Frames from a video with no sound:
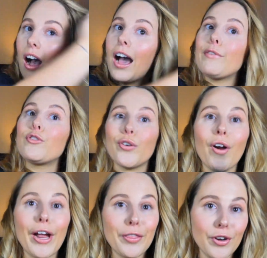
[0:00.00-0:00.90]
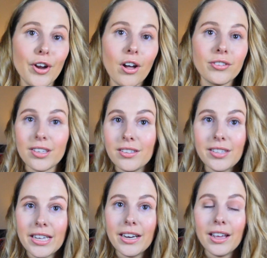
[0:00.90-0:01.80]
I've tried the NARS
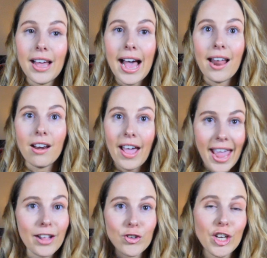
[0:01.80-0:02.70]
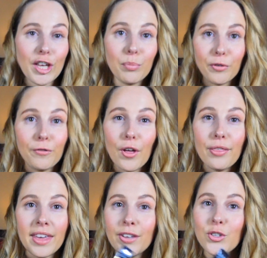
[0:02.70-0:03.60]
concealer and I actually prefer
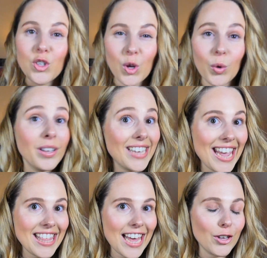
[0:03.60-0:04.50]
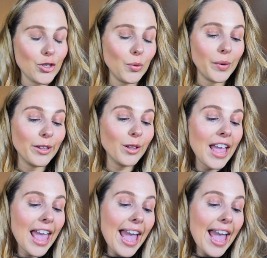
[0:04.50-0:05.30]
this, so take that as you will.